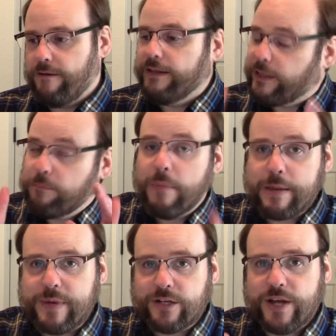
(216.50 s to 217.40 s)

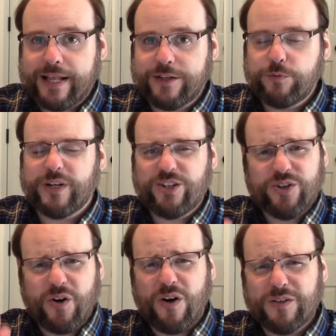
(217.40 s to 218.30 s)
might be a challenge, but it
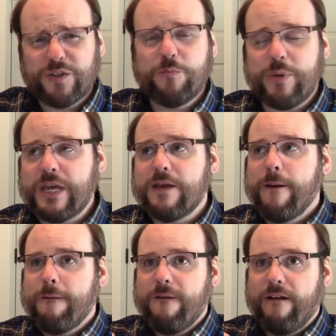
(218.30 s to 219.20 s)
should also be
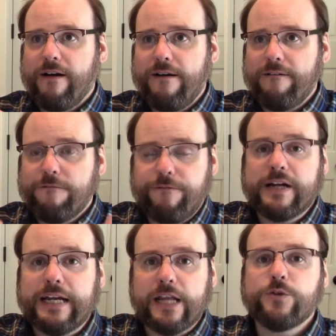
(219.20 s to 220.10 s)

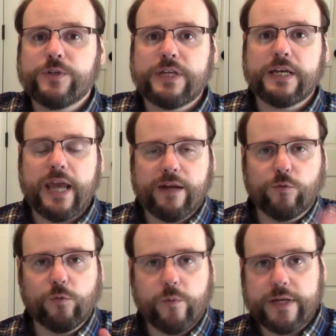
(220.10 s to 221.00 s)
fun and interesting
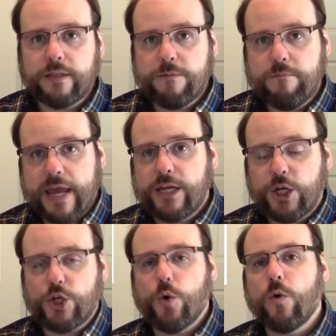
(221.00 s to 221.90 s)
and really make
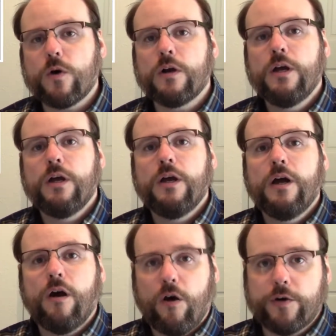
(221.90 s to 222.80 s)
your
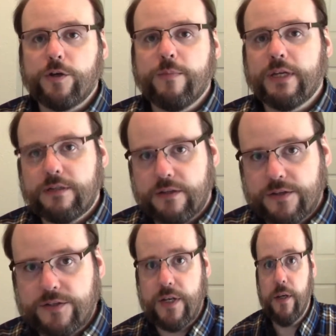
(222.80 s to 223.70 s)
argument
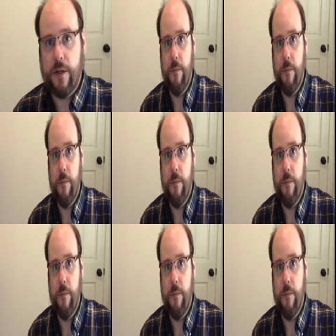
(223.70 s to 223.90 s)
sing.